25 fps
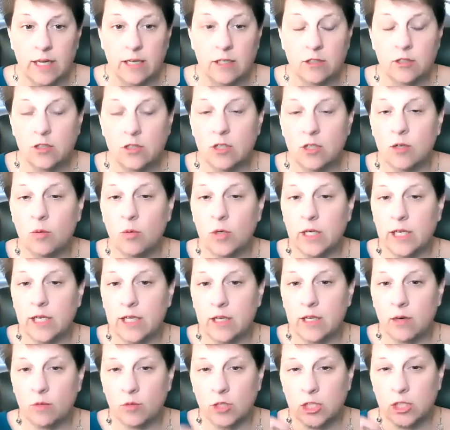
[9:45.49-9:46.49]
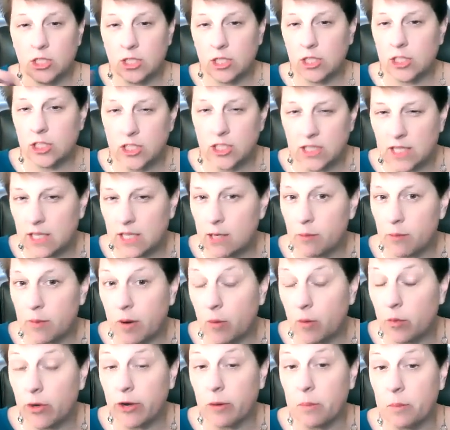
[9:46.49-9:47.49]
And so I want you to just think
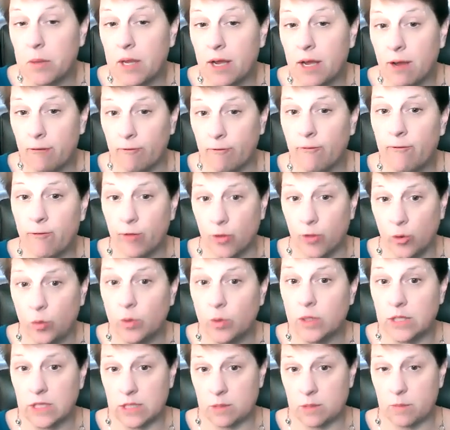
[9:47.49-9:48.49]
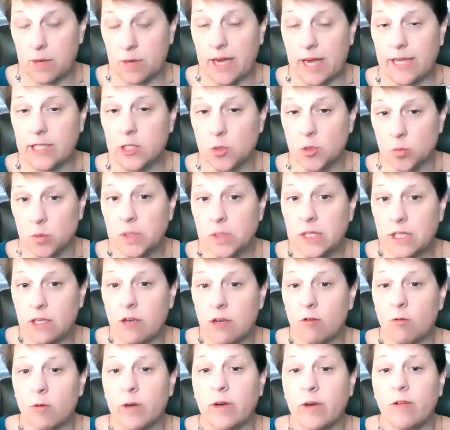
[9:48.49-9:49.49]
about what you're being influenced by to really